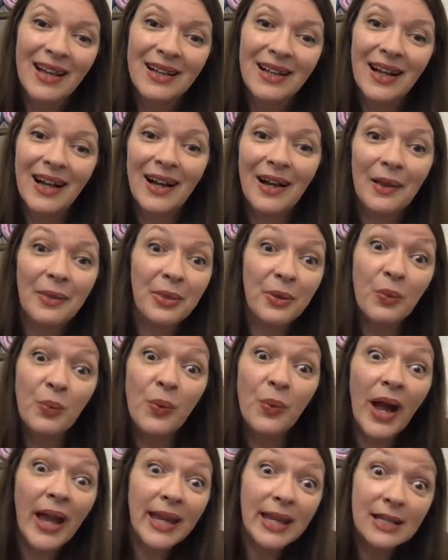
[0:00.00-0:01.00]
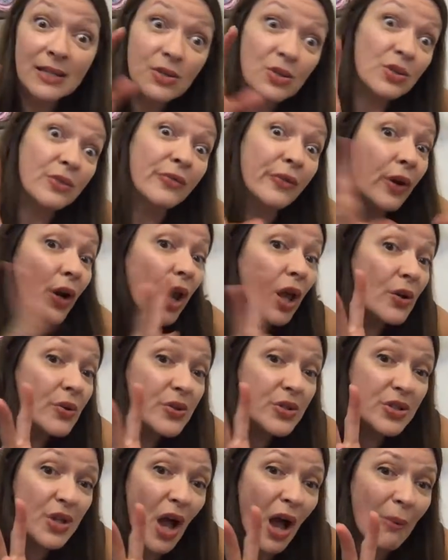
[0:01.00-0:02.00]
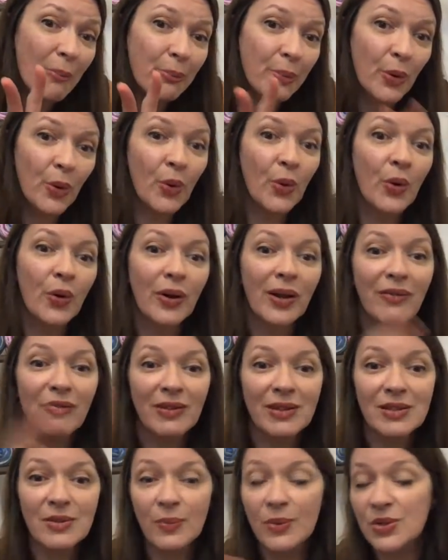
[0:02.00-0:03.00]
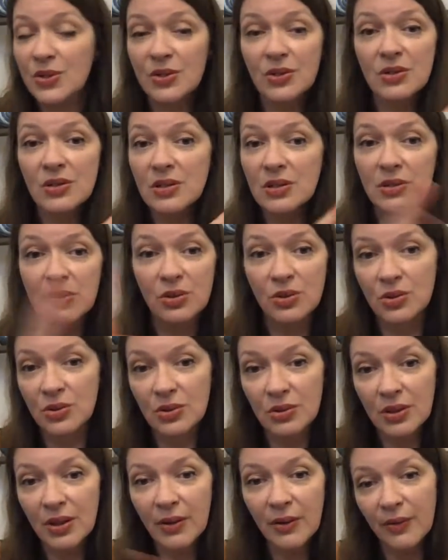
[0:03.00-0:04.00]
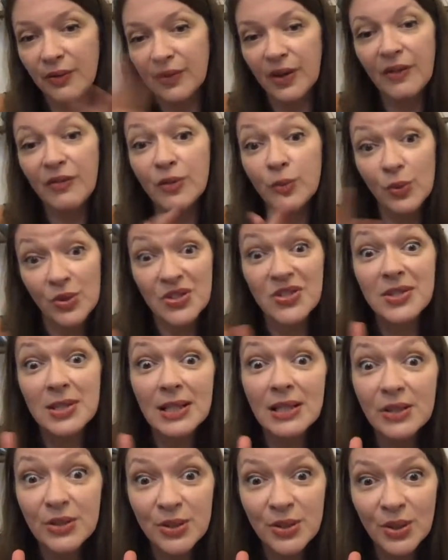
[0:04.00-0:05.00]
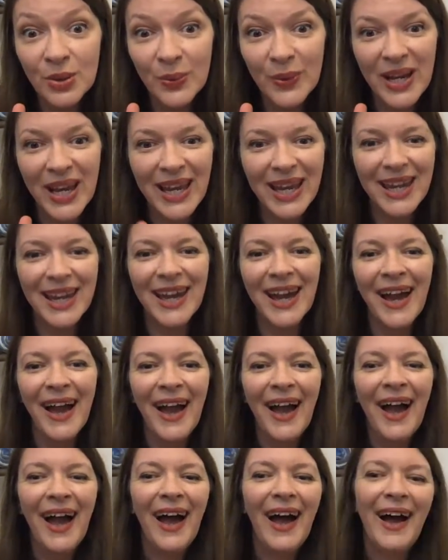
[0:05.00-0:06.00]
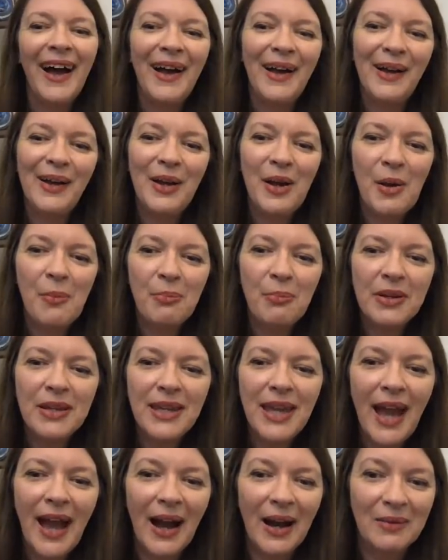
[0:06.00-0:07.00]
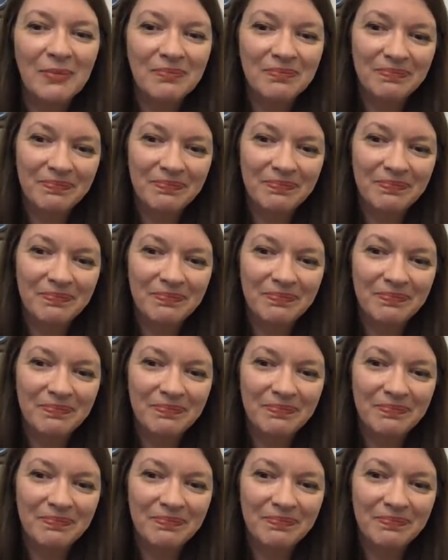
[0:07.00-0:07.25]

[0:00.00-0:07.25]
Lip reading: the way it's sort of close up, or if it wasn't too, if it was still too quick. But yeah,